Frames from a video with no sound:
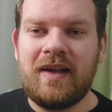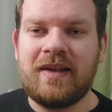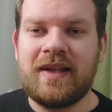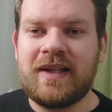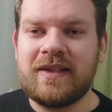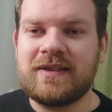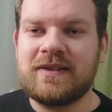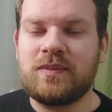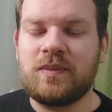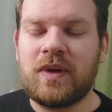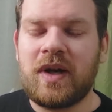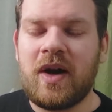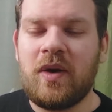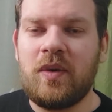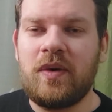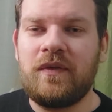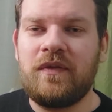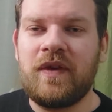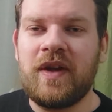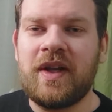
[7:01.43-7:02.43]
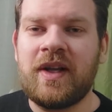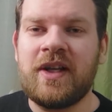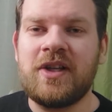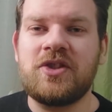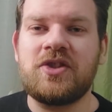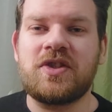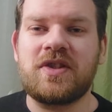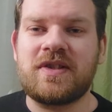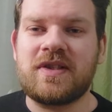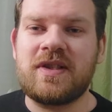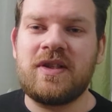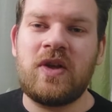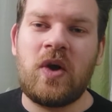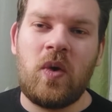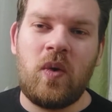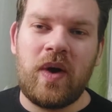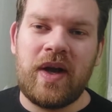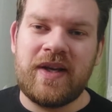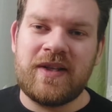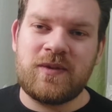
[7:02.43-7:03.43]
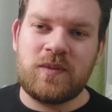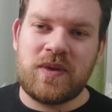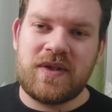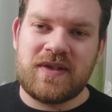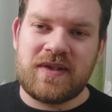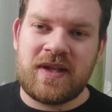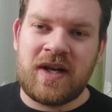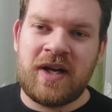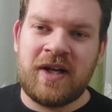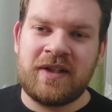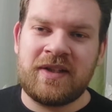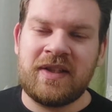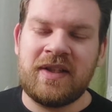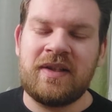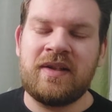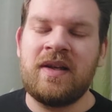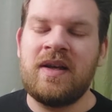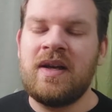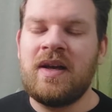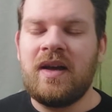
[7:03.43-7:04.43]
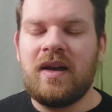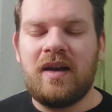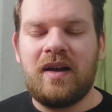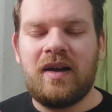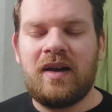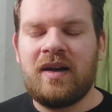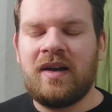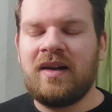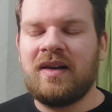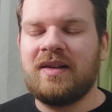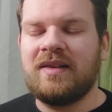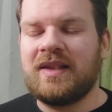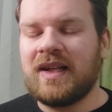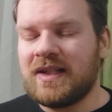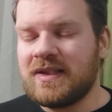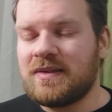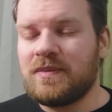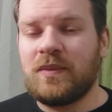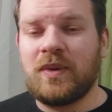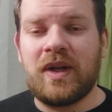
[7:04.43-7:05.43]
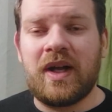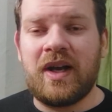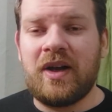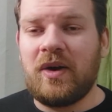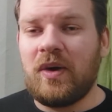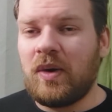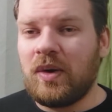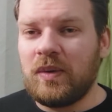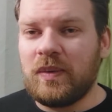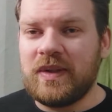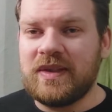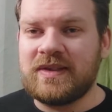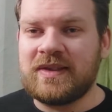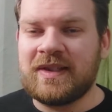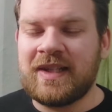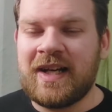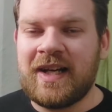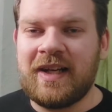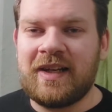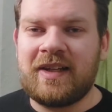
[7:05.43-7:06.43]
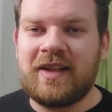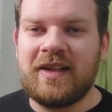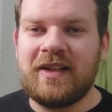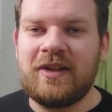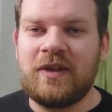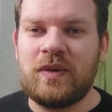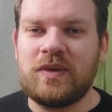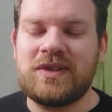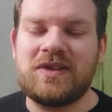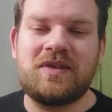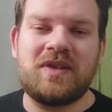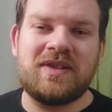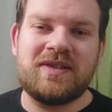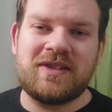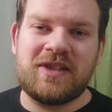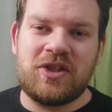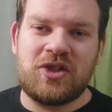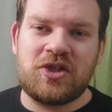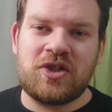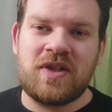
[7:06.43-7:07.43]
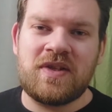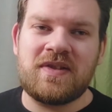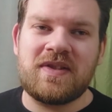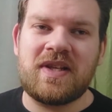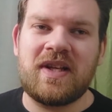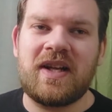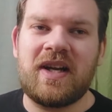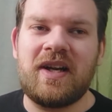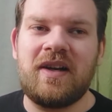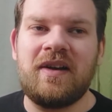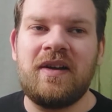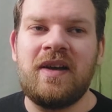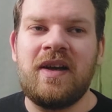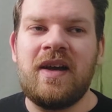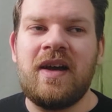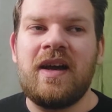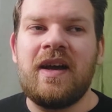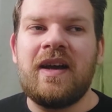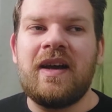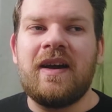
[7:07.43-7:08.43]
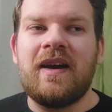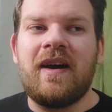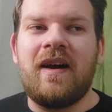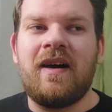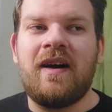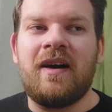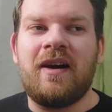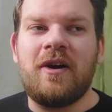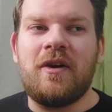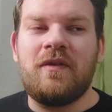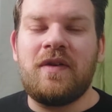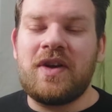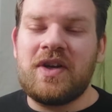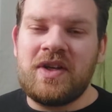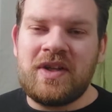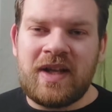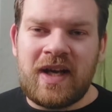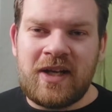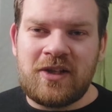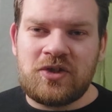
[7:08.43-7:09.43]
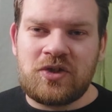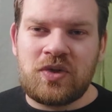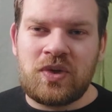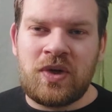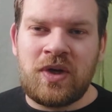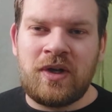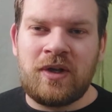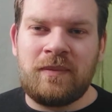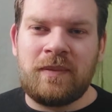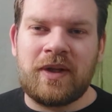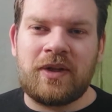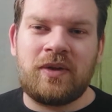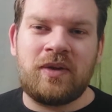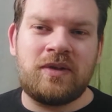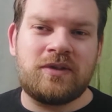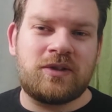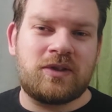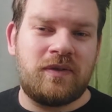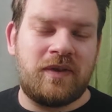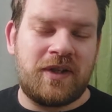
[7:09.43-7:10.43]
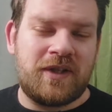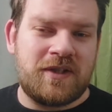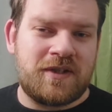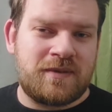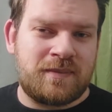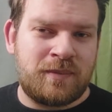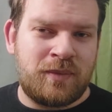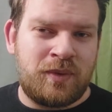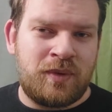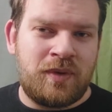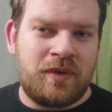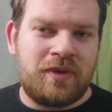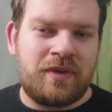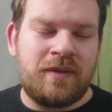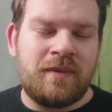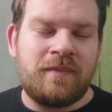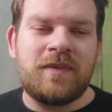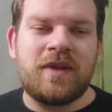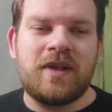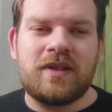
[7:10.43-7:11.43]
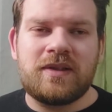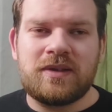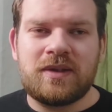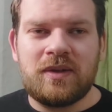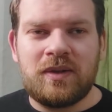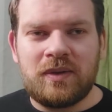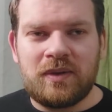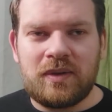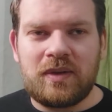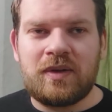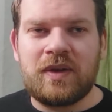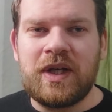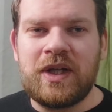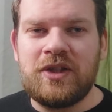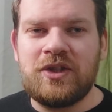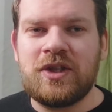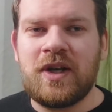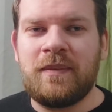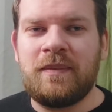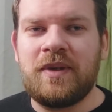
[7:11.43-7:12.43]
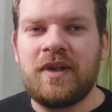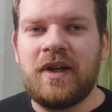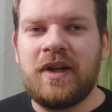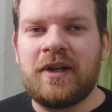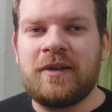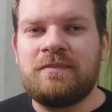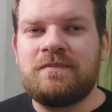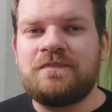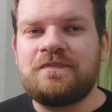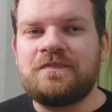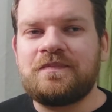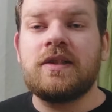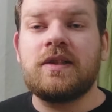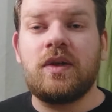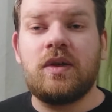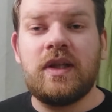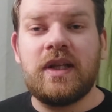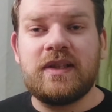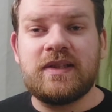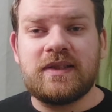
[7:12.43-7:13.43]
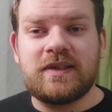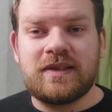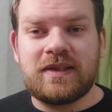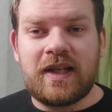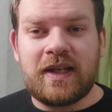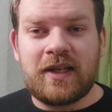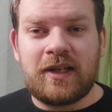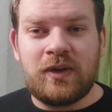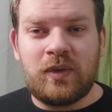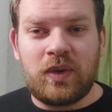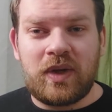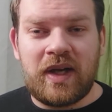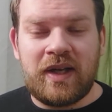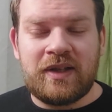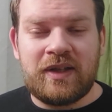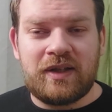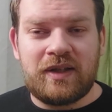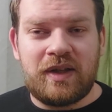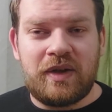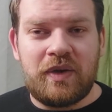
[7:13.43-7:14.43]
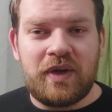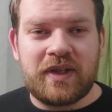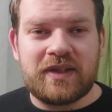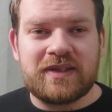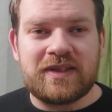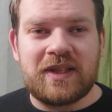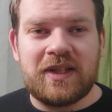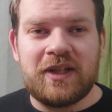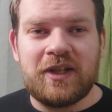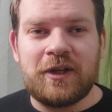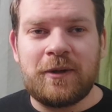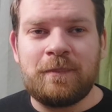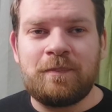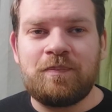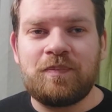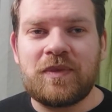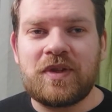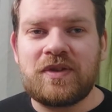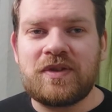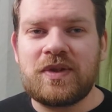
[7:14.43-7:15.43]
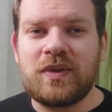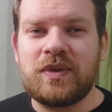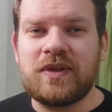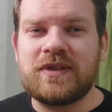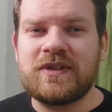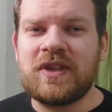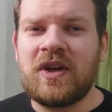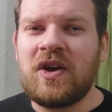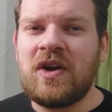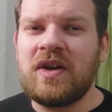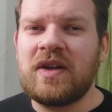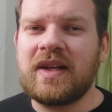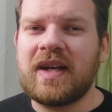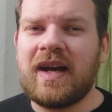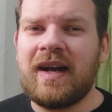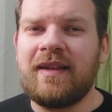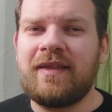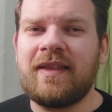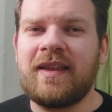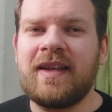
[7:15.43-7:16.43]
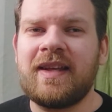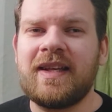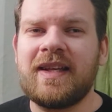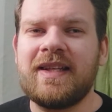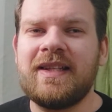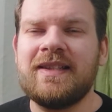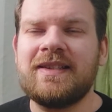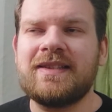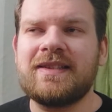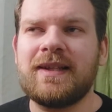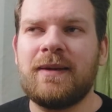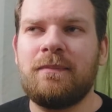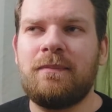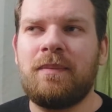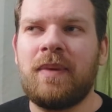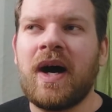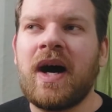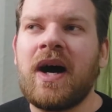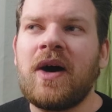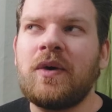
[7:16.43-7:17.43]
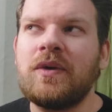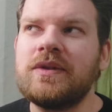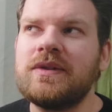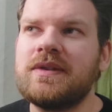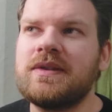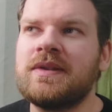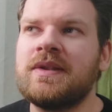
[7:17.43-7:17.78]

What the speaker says: that's how we finish, slow as we started. That's what I always like, those transitions that are very natural but also very smooth, so great job there. So let's take a look at the lyrics here. So the song, I think it's about